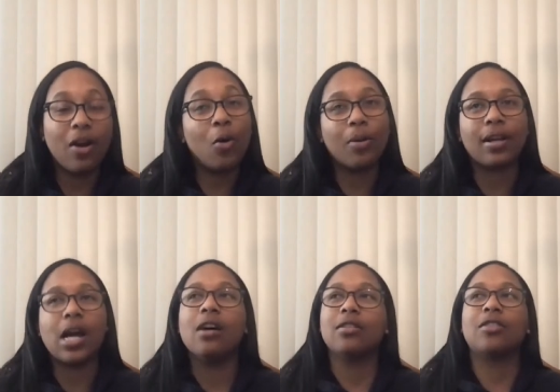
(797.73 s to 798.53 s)
homework
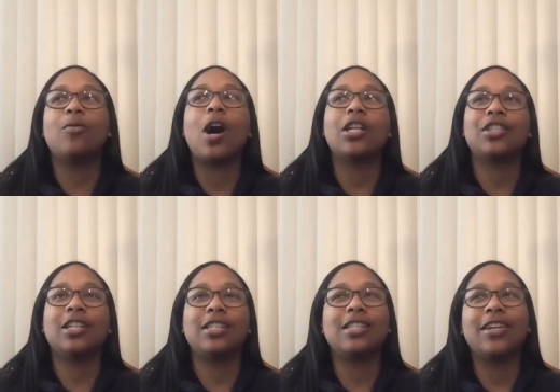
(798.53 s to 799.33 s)
now is to watch it
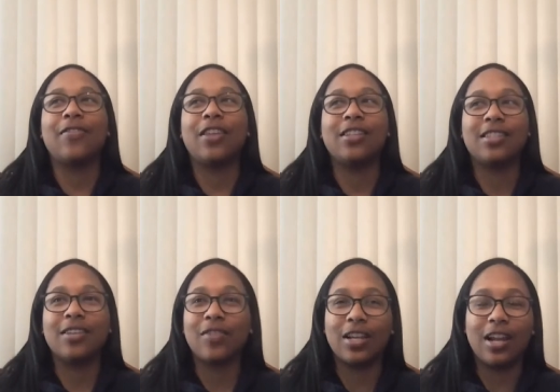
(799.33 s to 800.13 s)
and see if this
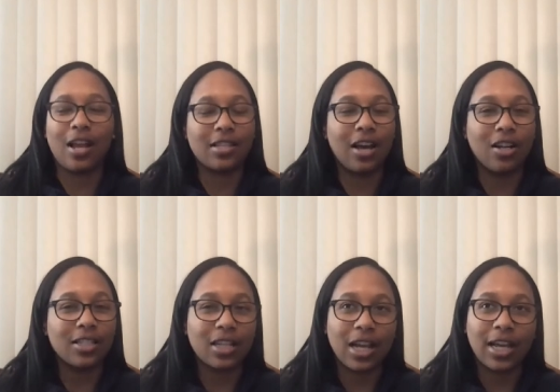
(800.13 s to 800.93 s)
even because
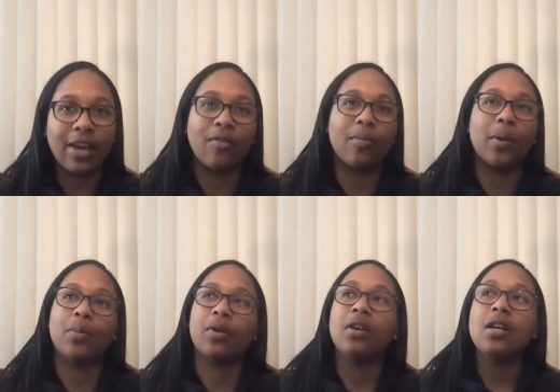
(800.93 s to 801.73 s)
honestly, I can't
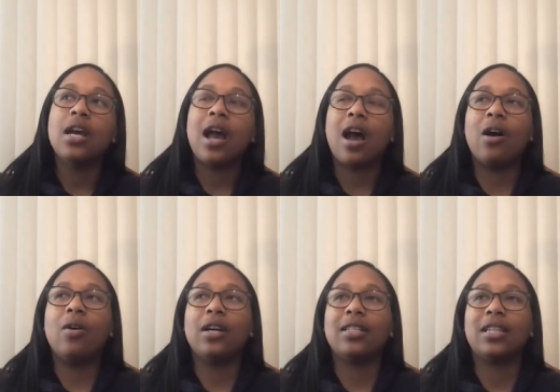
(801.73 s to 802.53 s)
remember how
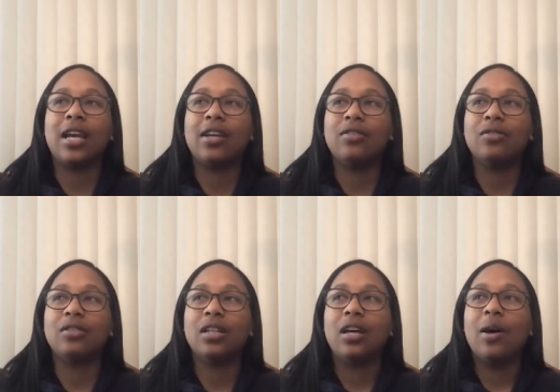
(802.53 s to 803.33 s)
yeah. it's handled.
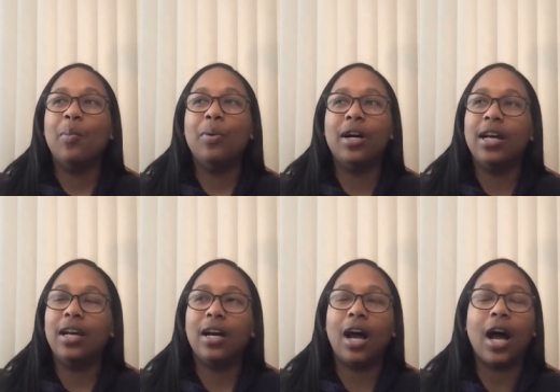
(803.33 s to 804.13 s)
But
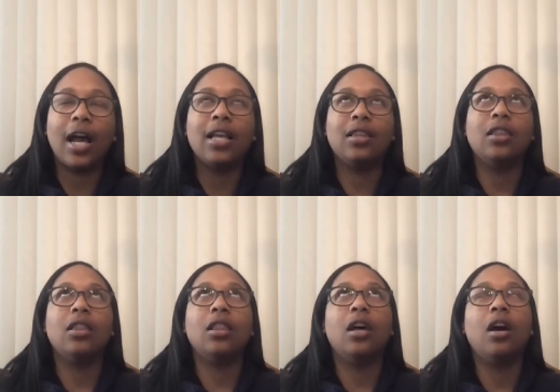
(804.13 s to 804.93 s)
I
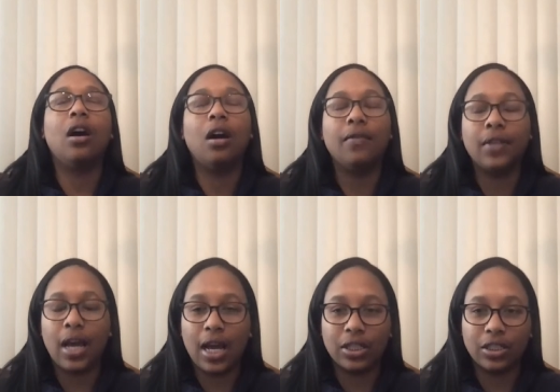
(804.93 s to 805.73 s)
loved
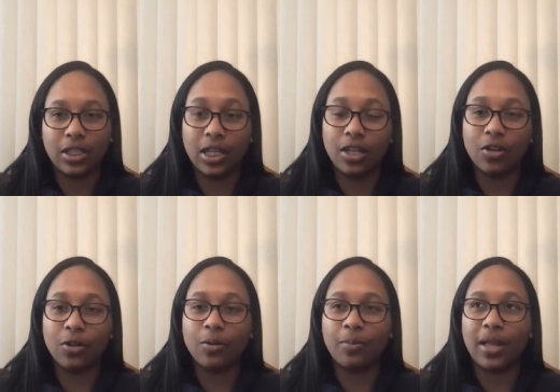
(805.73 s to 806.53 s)
Ashley. The
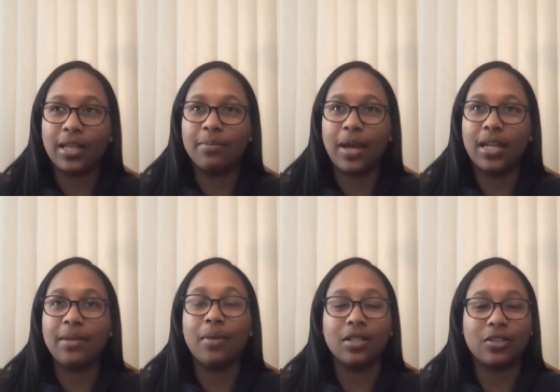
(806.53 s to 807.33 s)
girl played Mandy
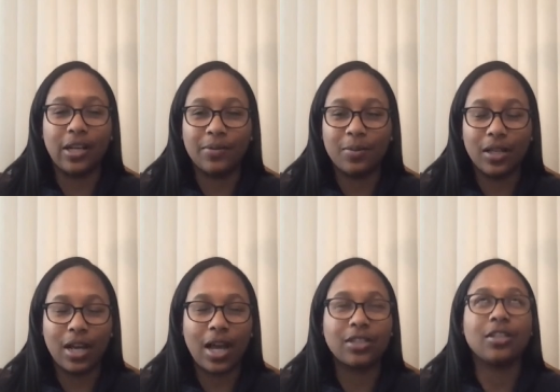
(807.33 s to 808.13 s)
Musgraves played
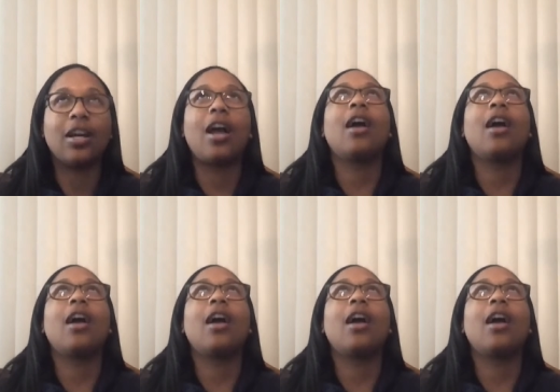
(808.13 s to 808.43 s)
Ashley. I